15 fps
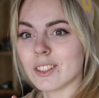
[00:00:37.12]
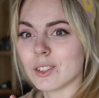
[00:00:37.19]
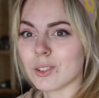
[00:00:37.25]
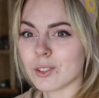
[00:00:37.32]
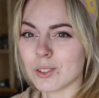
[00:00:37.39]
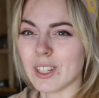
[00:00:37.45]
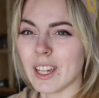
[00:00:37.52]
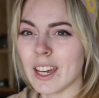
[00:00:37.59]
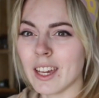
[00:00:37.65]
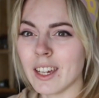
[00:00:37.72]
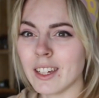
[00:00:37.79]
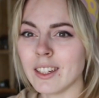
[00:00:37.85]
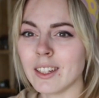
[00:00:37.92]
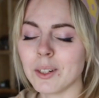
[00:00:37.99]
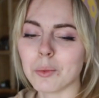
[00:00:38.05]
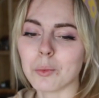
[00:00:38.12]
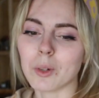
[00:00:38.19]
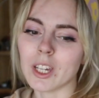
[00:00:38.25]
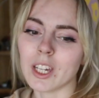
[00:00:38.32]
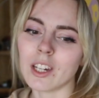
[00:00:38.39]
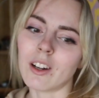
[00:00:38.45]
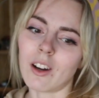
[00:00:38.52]
today
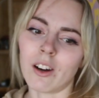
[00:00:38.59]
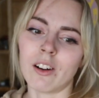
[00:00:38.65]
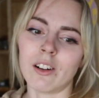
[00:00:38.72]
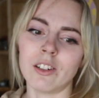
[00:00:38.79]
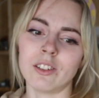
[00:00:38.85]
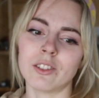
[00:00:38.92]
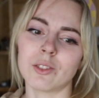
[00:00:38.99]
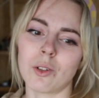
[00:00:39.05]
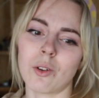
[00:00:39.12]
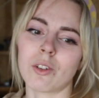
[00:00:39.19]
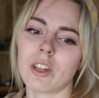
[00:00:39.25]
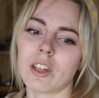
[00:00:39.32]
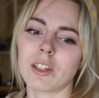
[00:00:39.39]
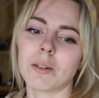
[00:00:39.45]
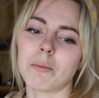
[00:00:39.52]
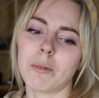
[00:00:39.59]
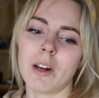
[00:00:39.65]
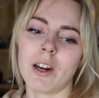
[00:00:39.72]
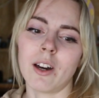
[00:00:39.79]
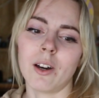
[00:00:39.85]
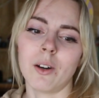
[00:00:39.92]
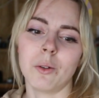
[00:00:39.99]
we are talking
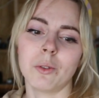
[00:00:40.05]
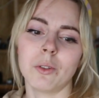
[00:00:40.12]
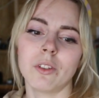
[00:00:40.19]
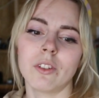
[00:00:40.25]
about